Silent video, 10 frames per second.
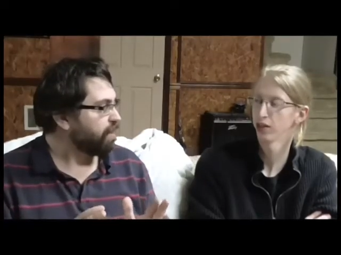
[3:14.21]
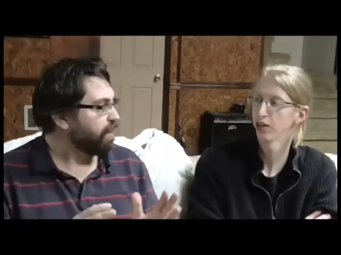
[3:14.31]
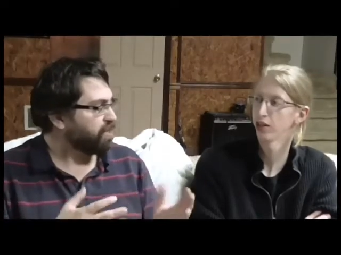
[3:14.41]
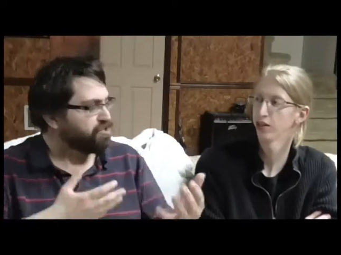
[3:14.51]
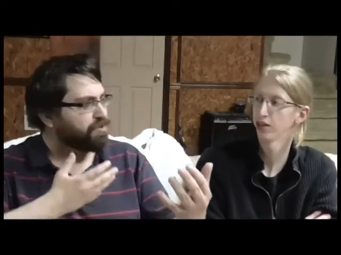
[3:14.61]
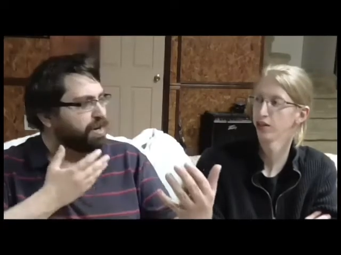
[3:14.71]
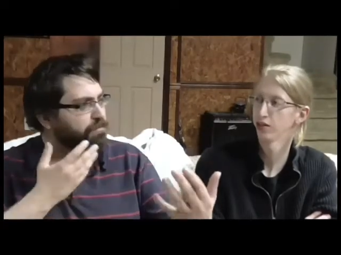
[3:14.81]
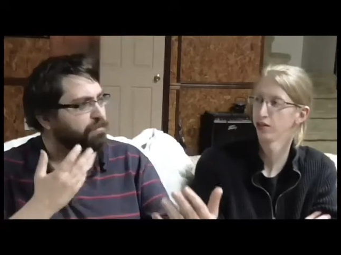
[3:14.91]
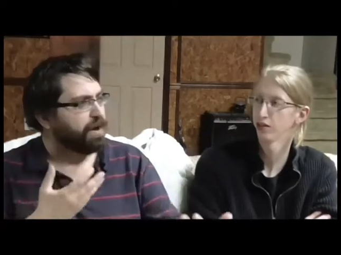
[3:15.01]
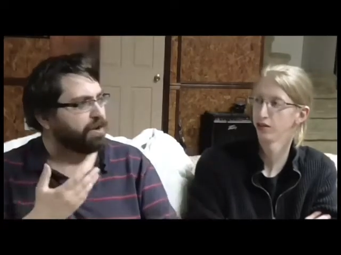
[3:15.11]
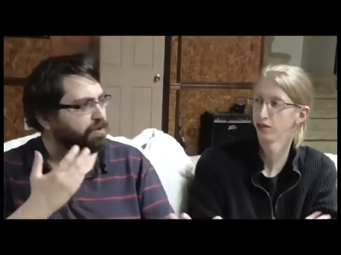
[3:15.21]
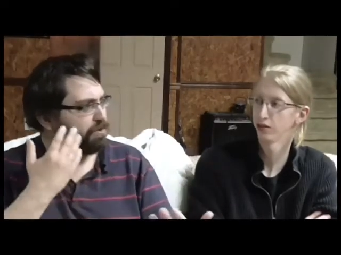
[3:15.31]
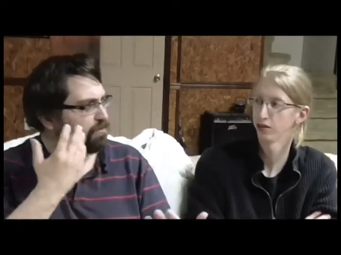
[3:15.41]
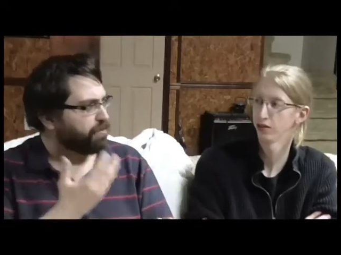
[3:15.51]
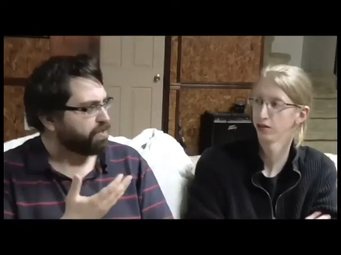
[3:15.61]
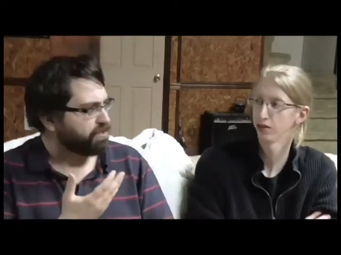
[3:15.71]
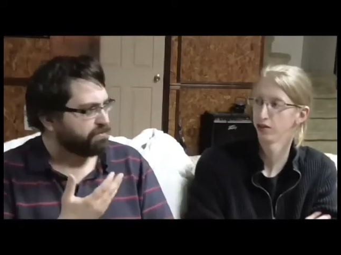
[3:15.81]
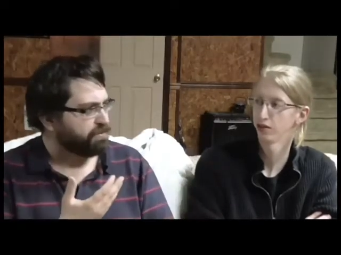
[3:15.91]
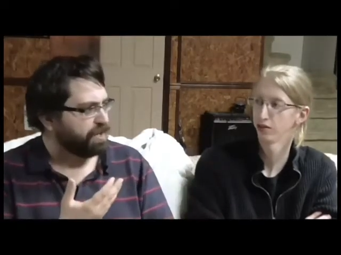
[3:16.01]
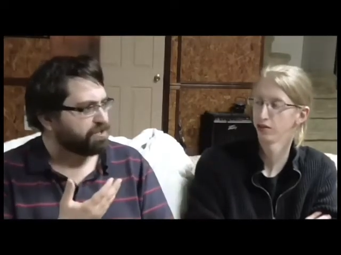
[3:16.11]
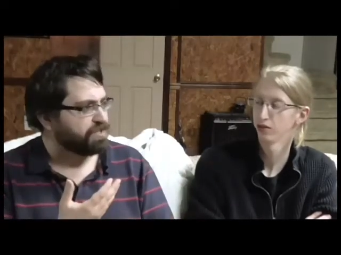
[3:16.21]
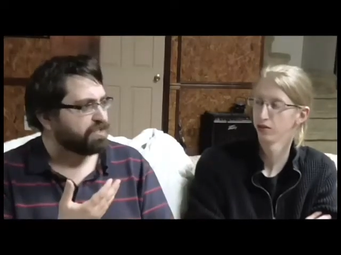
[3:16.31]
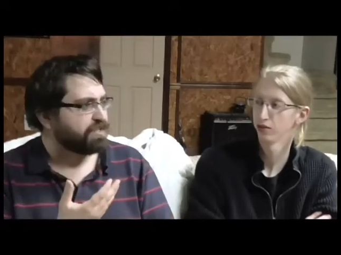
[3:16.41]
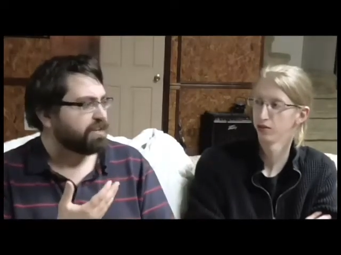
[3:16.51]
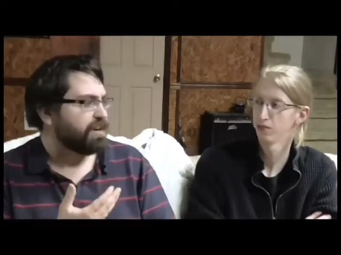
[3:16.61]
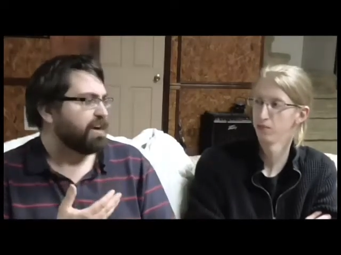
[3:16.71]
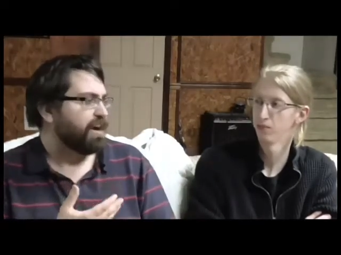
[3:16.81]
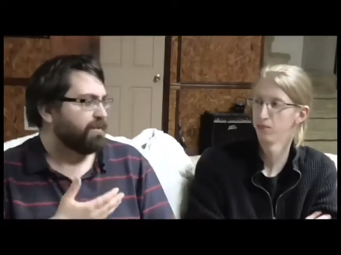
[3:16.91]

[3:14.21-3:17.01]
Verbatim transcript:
Speaker 1: Yeah. And she tried to model her voice inflections mm-hmm.